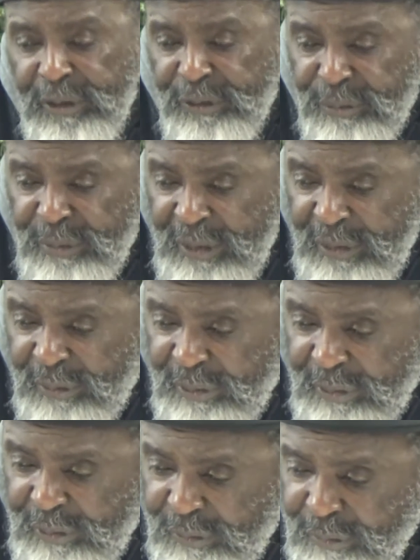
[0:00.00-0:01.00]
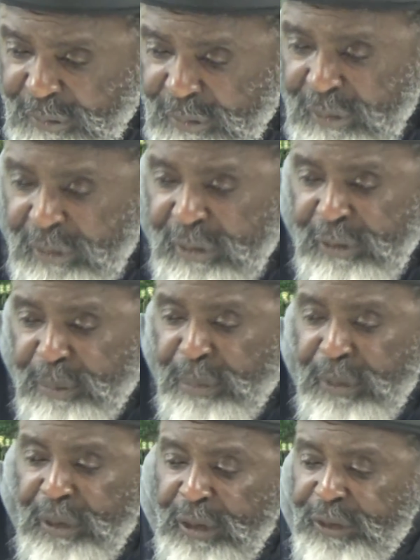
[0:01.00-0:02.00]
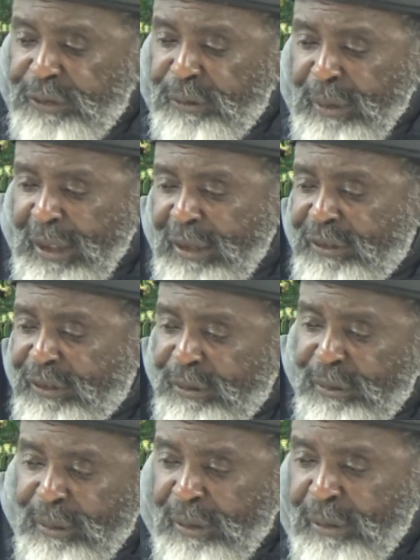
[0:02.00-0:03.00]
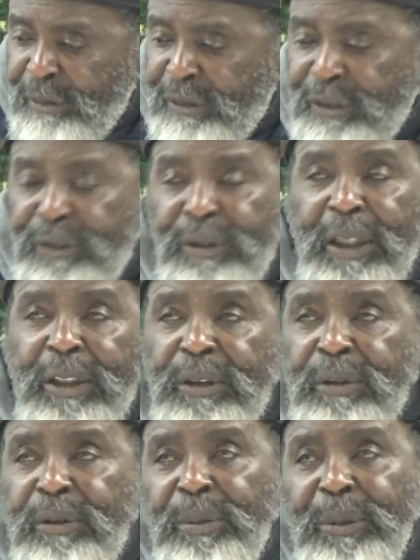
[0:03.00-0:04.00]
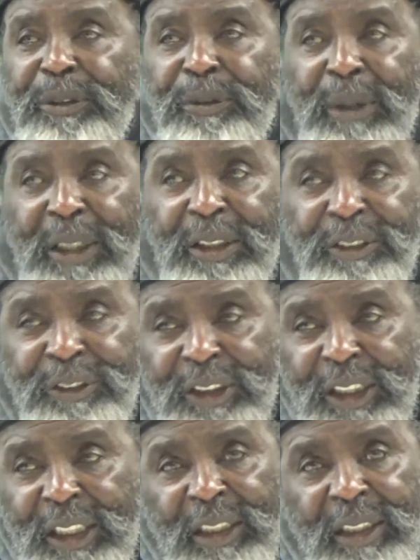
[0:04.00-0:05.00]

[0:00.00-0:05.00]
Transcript: Just read, put a list of rights and wrongs and try to do as much right as you can.